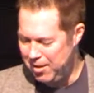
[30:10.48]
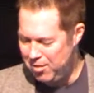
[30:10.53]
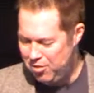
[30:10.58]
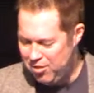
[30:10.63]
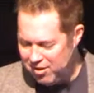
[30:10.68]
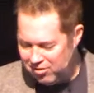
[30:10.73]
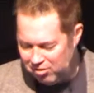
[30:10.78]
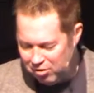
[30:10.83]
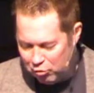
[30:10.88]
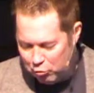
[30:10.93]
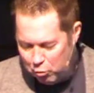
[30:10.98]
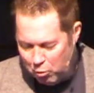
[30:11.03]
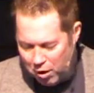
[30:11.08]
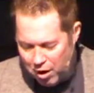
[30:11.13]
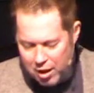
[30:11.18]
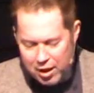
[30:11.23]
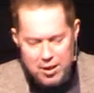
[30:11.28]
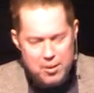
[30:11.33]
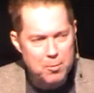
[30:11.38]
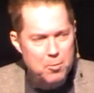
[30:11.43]
This is
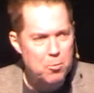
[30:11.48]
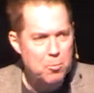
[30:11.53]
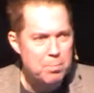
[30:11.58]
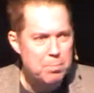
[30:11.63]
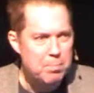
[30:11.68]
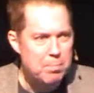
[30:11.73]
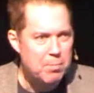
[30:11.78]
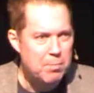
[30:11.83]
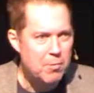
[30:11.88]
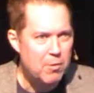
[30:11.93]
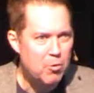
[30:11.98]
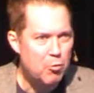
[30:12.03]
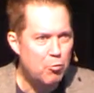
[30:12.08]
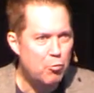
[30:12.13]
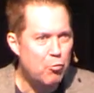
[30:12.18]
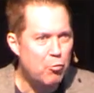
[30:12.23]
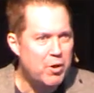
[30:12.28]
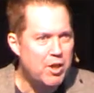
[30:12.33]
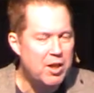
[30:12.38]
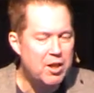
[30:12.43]
what
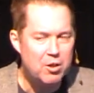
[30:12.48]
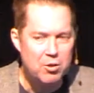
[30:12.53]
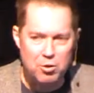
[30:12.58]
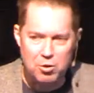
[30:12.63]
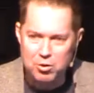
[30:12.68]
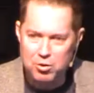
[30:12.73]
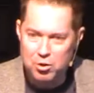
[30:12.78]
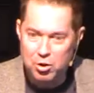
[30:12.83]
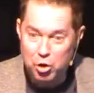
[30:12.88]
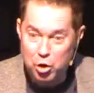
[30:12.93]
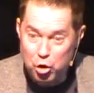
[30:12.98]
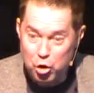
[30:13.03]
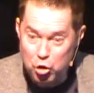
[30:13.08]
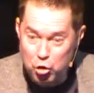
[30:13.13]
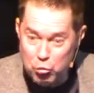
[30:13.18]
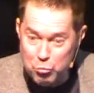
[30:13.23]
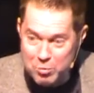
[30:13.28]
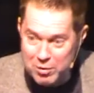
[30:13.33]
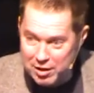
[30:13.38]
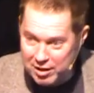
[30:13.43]
real
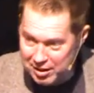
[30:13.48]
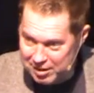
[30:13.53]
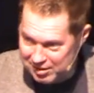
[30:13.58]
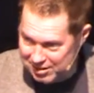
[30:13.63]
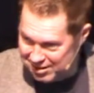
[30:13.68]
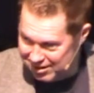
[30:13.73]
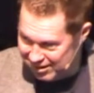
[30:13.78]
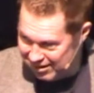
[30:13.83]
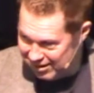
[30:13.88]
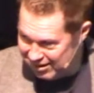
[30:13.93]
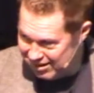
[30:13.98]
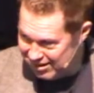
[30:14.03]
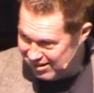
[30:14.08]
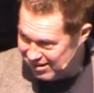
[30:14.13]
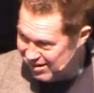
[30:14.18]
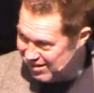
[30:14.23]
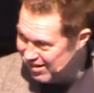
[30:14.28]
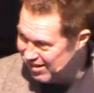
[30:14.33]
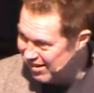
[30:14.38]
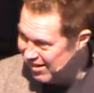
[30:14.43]
humility
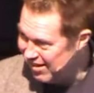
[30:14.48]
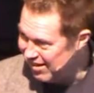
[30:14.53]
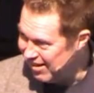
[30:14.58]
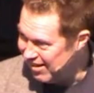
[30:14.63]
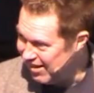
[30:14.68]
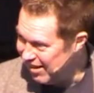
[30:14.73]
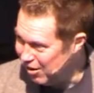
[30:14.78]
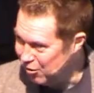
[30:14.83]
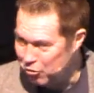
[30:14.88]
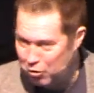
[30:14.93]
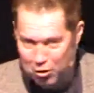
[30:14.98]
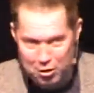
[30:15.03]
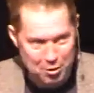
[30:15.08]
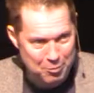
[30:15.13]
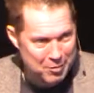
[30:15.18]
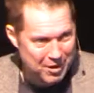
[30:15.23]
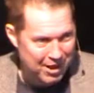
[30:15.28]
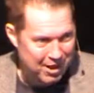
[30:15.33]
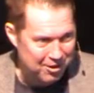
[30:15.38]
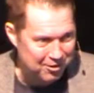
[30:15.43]
is all
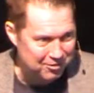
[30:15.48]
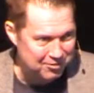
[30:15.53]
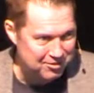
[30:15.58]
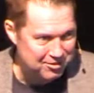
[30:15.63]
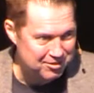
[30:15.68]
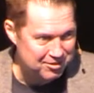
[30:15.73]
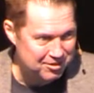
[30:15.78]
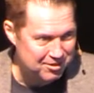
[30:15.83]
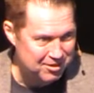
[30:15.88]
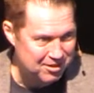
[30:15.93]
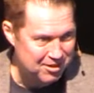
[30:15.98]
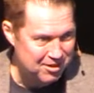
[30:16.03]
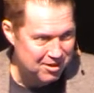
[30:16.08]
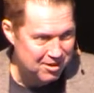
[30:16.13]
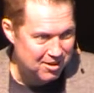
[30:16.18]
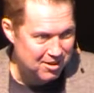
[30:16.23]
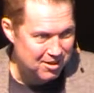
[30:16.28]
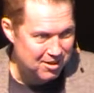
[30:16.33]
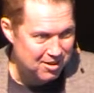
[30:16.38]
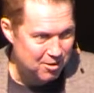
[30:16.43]
about.
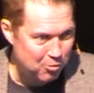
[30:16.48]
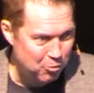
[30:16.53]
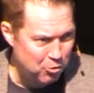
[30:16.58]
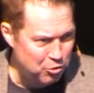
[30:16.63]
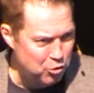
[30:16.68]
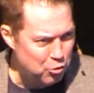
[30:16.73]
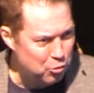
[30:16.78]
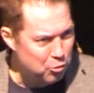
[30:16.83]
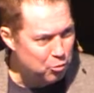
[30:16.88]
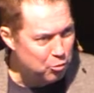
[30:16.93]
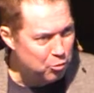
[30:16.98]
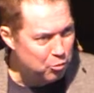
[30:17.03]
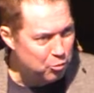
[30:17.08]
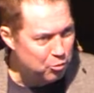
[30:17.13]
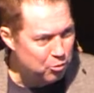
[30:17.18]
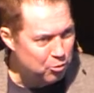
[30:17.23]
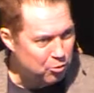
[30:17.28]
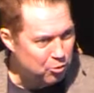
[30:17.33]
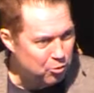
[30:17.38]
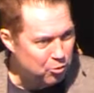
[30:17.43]
When you
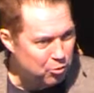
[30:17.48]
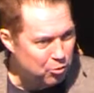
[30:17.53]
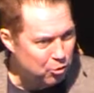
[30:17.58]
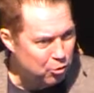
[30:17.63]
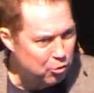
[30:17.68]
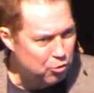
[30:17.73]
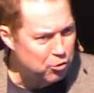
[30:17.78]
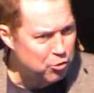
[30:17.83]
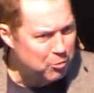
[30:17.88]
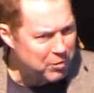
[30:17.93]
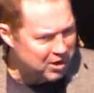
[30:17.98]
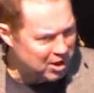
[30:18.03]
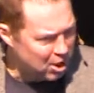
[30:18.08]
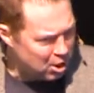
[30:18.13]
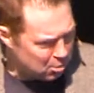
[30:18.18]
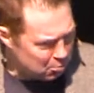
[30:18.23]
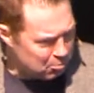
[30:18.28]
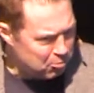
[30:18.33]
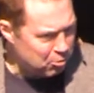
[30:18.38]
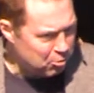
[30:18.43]
learn to be
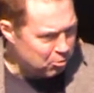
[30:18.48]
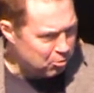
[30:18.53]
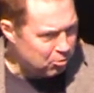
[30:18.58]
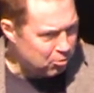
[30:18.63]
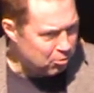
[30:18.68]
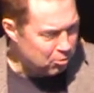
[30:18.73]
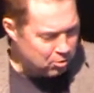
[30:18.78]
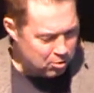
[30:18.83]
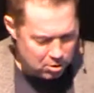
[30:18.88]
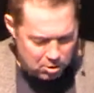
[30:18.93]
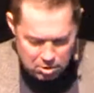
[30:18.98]
humble,